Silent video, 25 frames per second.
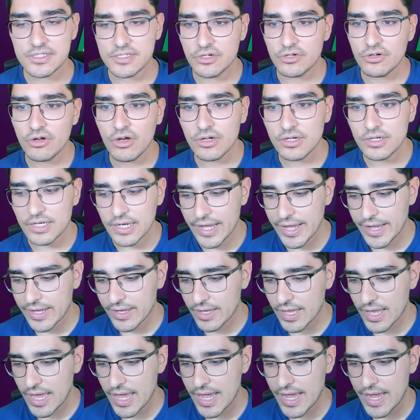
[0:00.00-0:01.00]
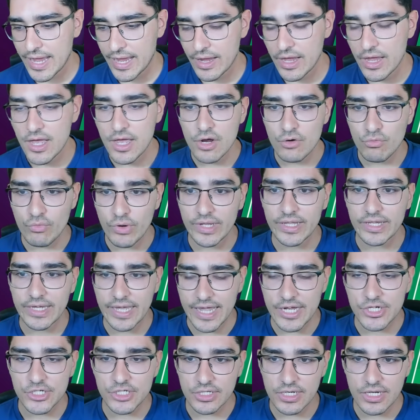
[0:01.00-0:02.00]
They're not like a
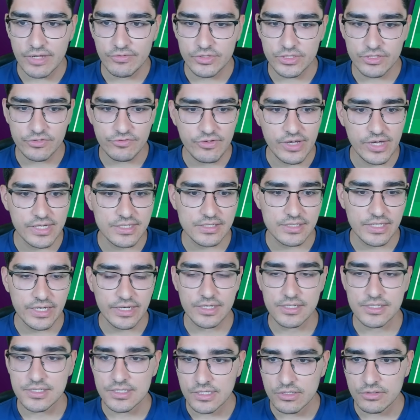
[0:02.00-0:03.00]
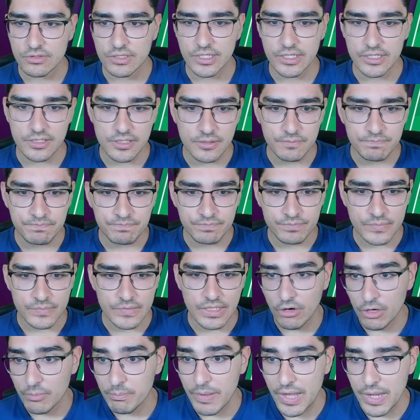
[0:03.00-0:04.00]
relegation level defense like a Sunderland
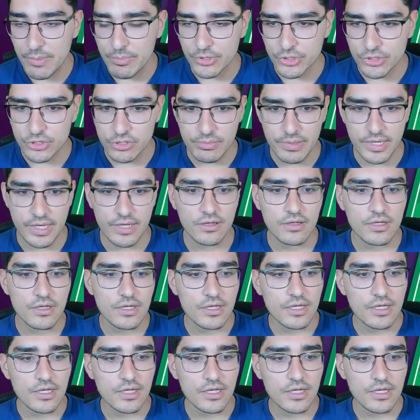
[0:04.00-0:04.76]
on paper should be.